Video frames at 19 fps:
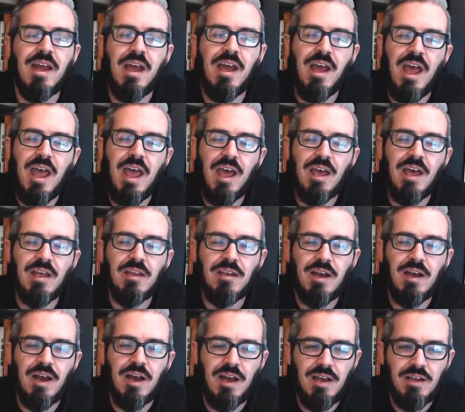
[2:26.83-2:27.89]
And
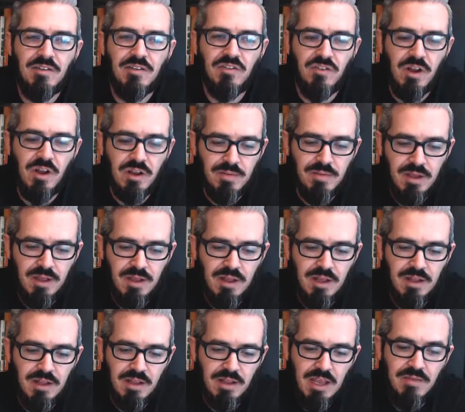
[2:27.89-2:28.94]
it struck me
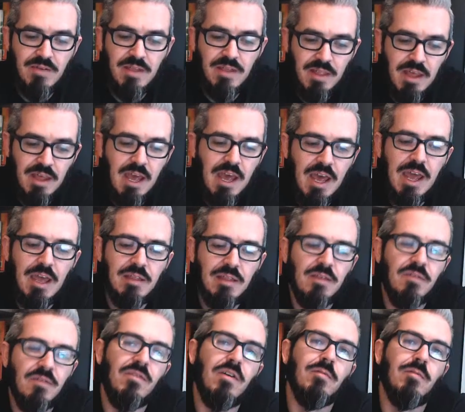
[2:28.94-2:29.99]
that even they in the
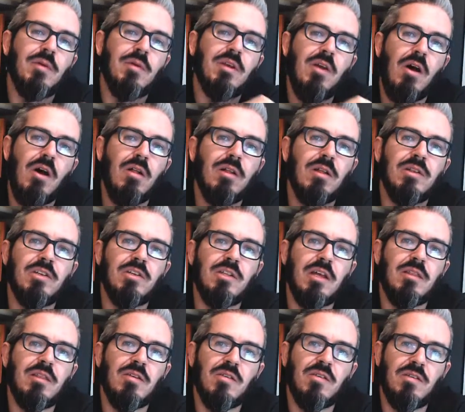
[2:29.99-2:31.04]
film acknowledged
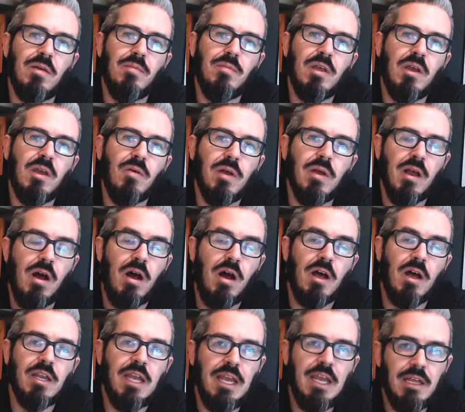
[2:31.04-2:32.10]
that there's something going
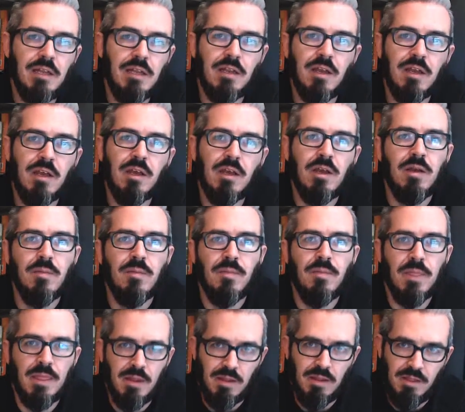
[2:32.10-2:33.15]
on in
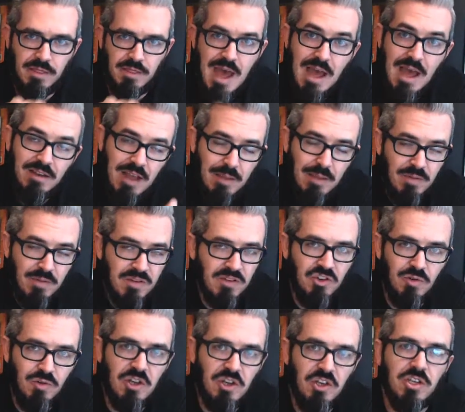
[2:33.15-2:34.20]
that type of
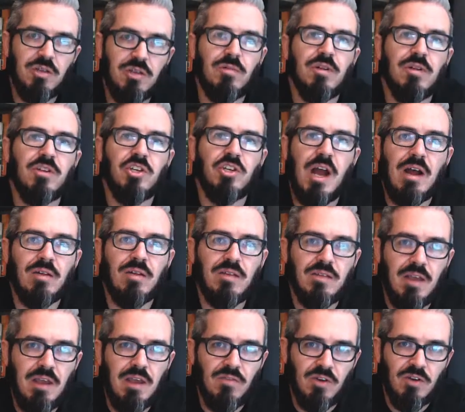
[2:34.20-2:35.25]
situation with child
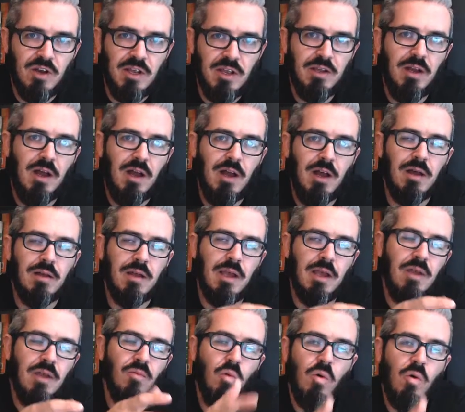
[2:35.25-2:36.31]
slavery
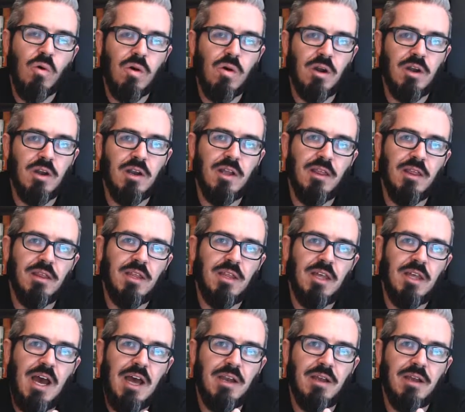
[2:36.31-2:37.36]
and war,
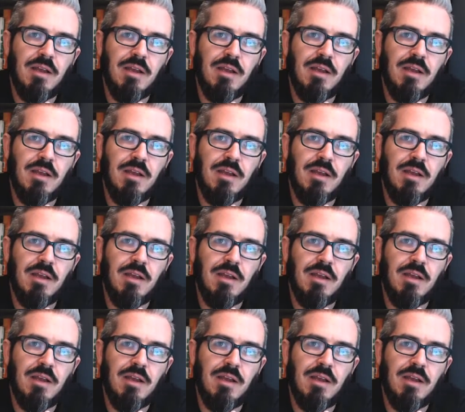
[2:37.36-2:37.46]
that